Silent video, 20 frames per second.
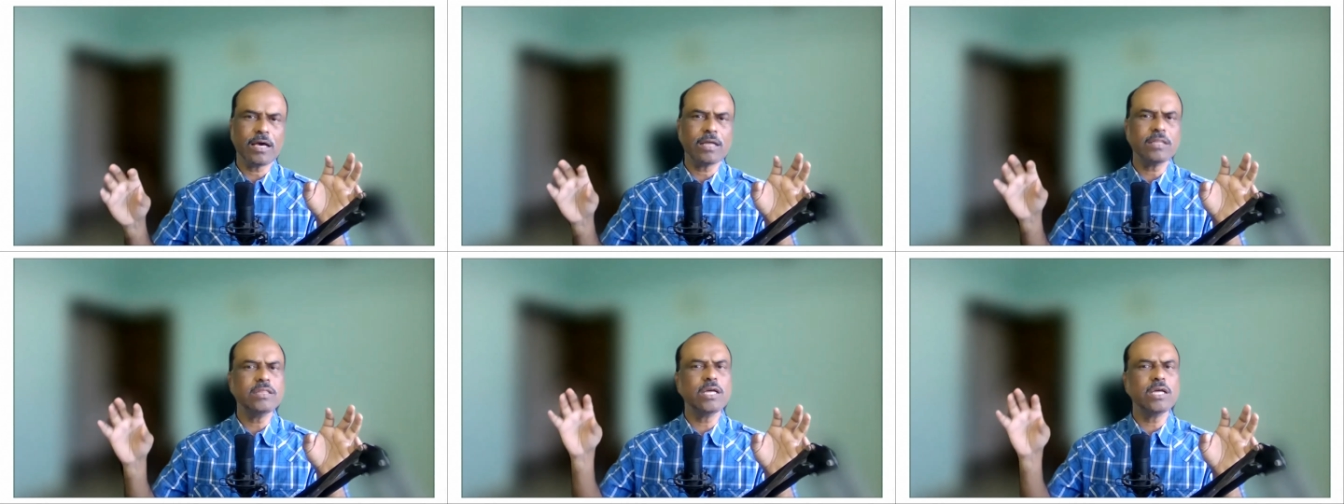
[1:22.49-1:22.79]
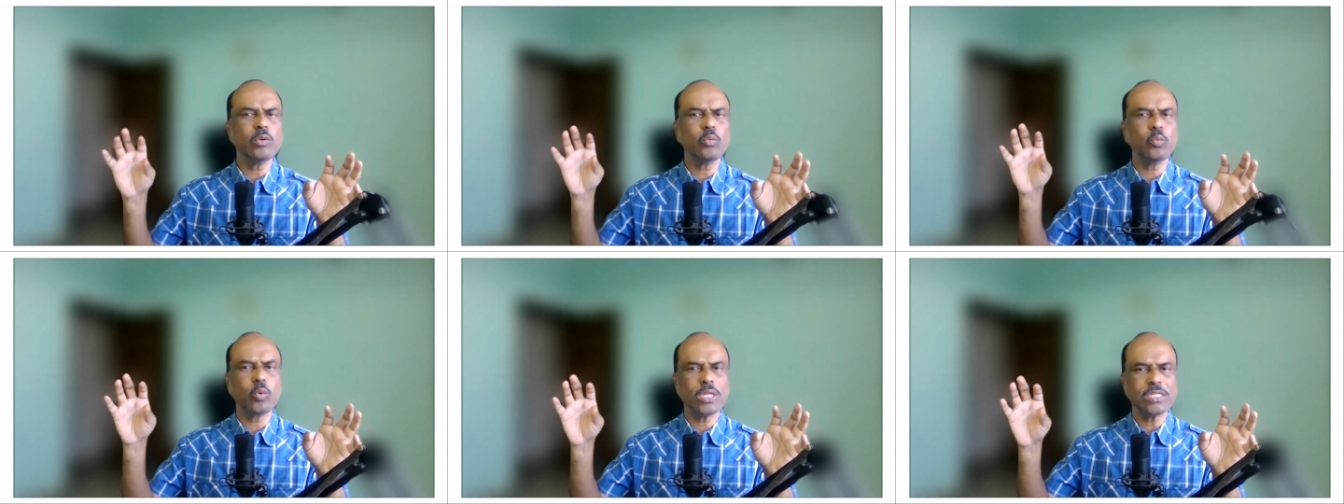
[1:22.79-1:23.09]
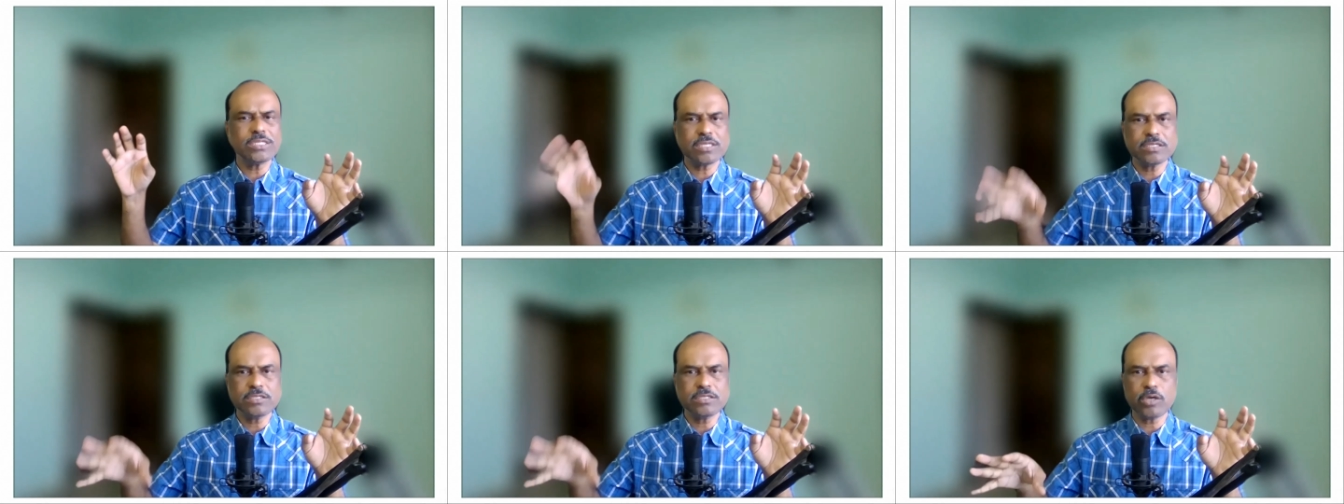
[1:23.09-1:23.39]
And then
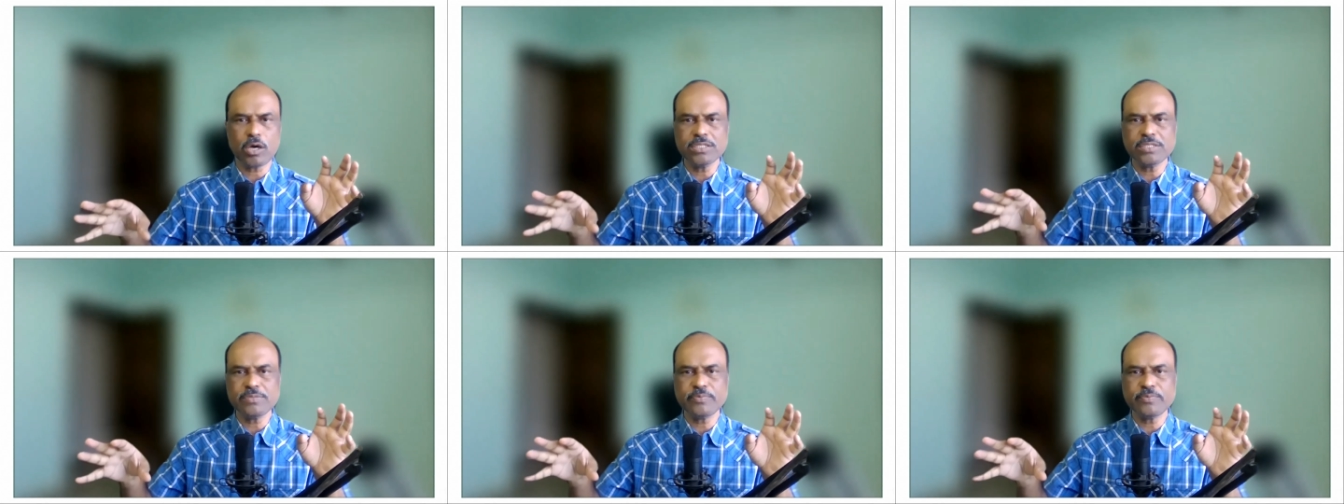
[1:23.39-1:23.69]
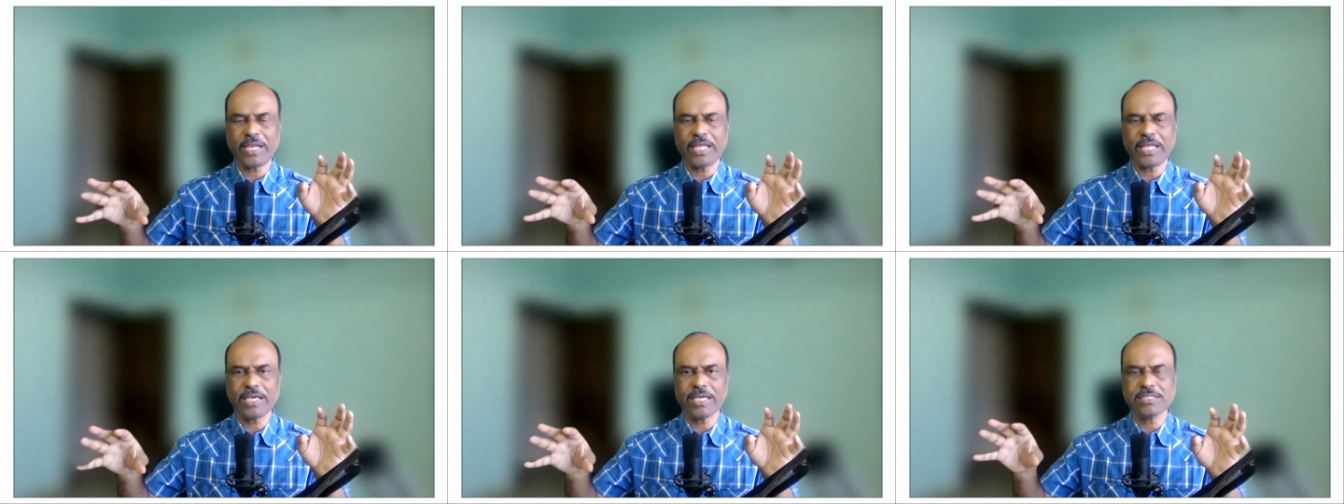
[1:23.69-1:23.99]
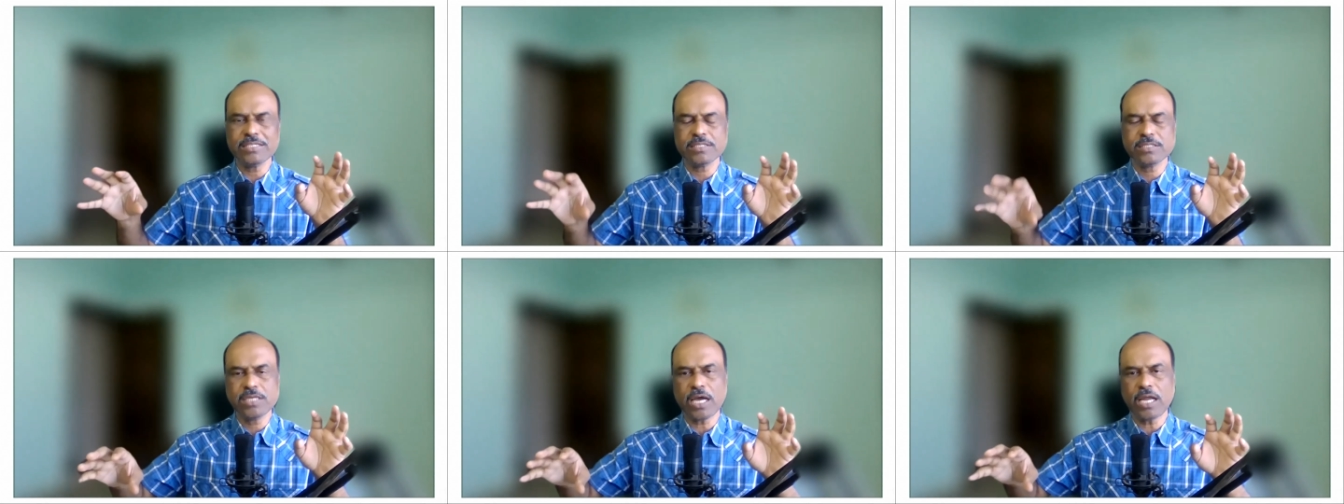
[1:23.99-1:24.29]
once the choice filling
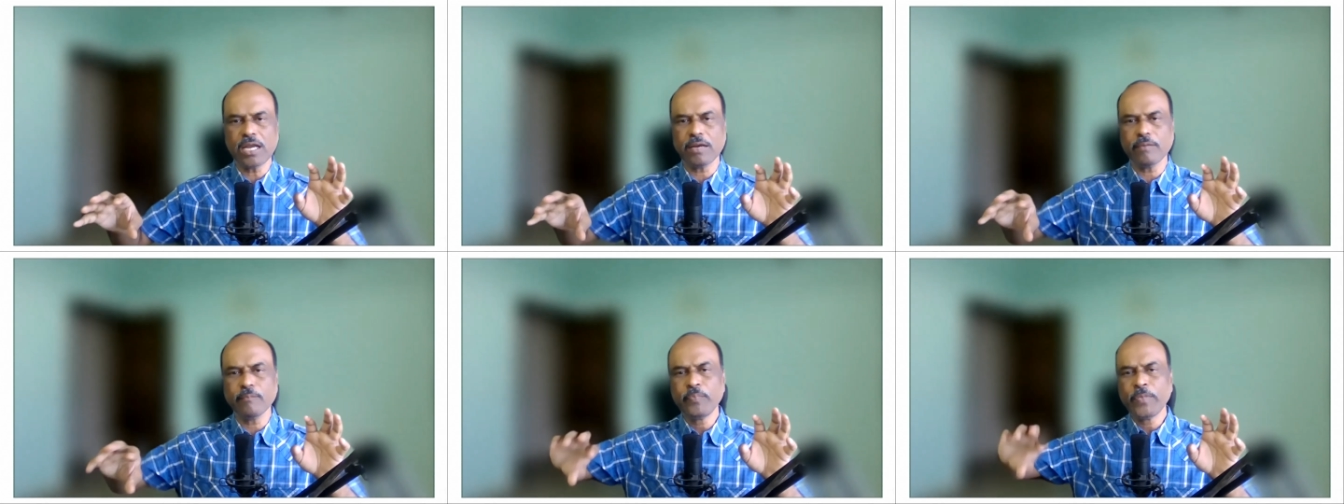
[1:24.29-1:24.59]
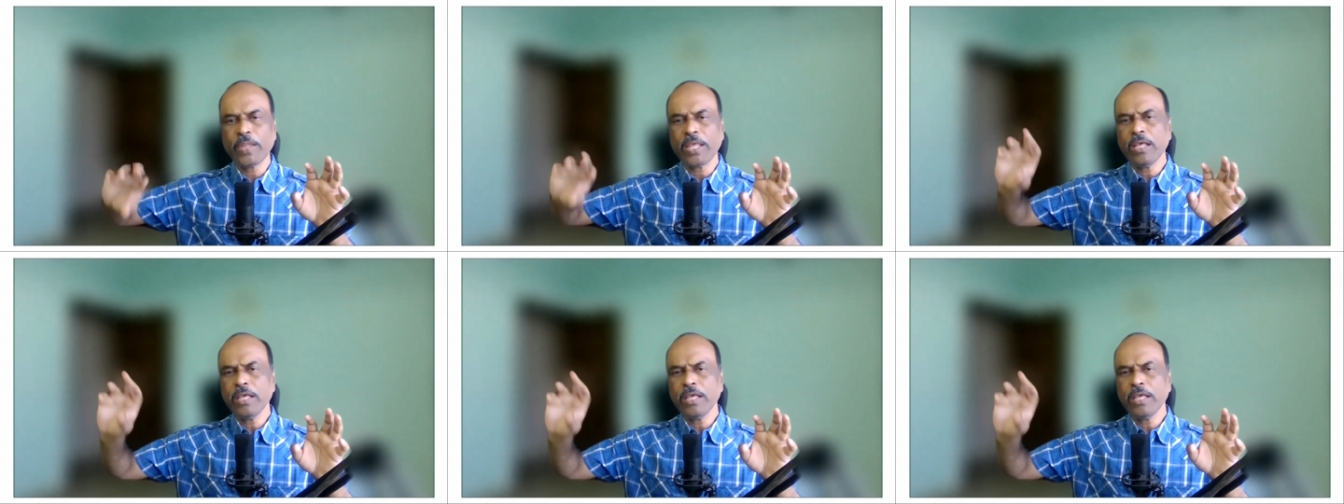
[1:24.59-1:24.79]
is done,